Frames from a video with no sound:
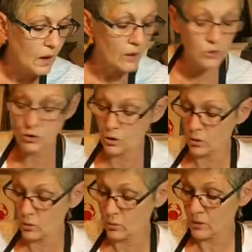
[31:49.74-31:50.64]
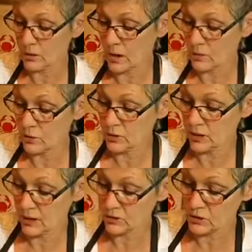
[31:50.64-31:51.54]
No, you can
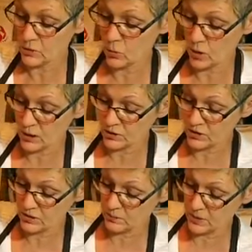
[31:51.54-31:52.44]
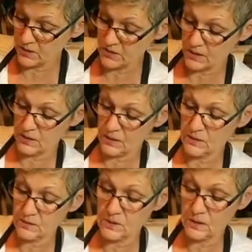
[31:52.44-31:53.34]
actually wash them because I heat
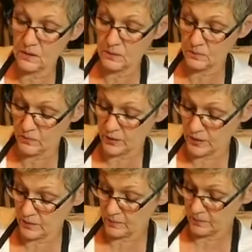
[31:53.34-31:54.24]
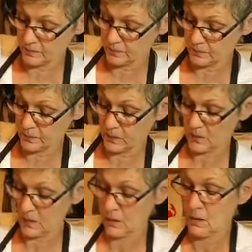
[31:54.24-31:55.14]
set them, Vanette.
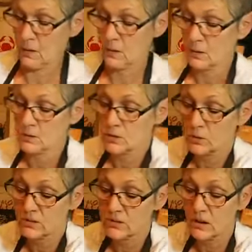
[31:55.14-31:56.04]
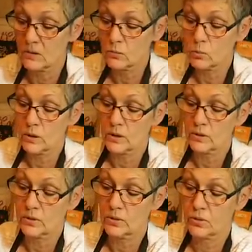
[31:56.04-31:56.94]
So it's done
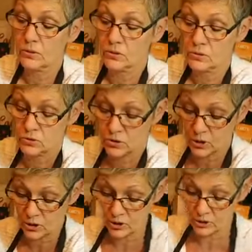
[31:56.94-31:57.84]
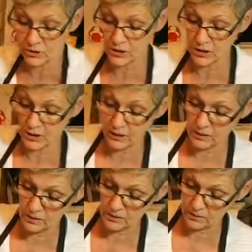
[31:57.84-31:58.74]
with Chalkology ink,